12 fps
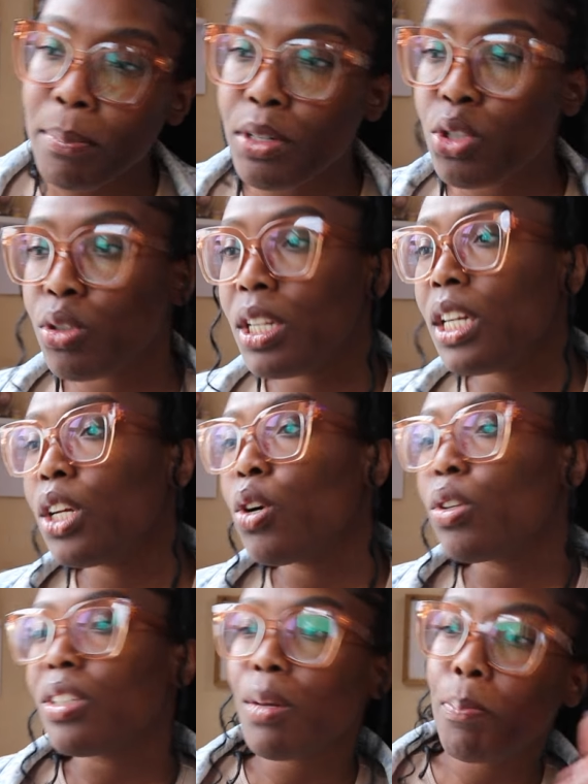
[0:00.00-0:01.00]
but you didn't
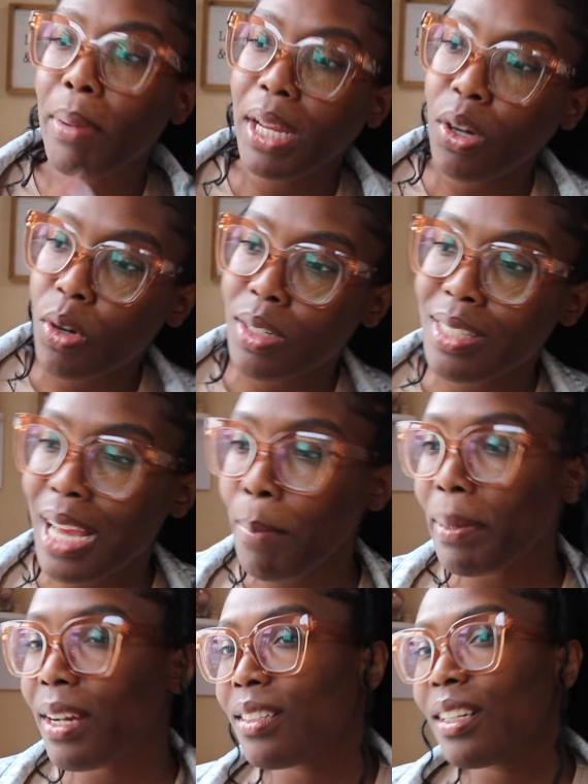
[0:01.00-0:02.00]
go to the bank on time
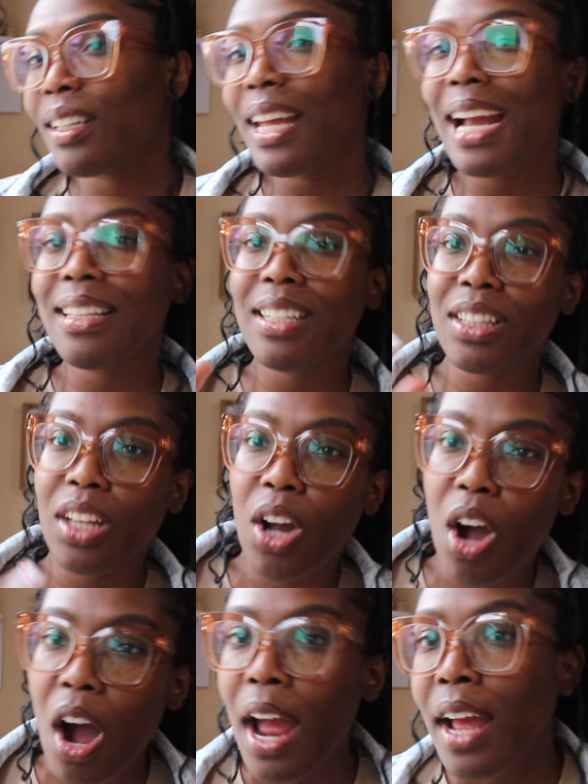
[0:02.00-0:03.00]
because your dad took the
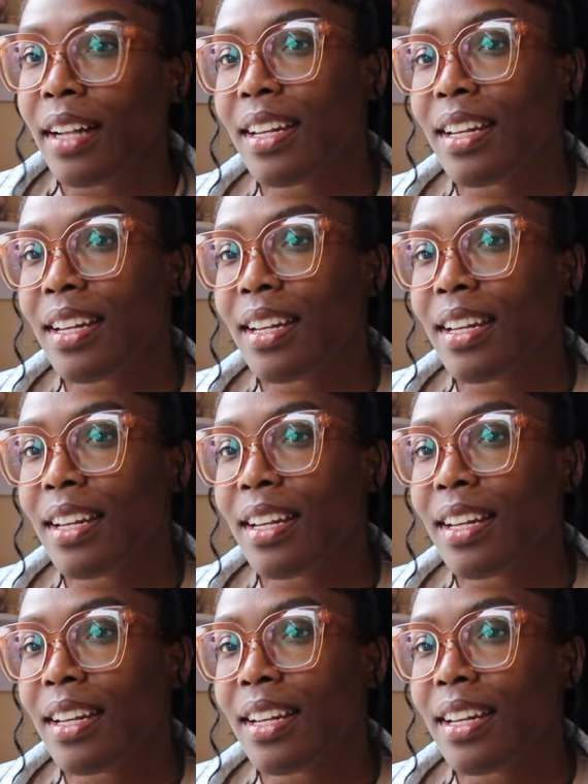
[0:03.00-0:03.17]
car.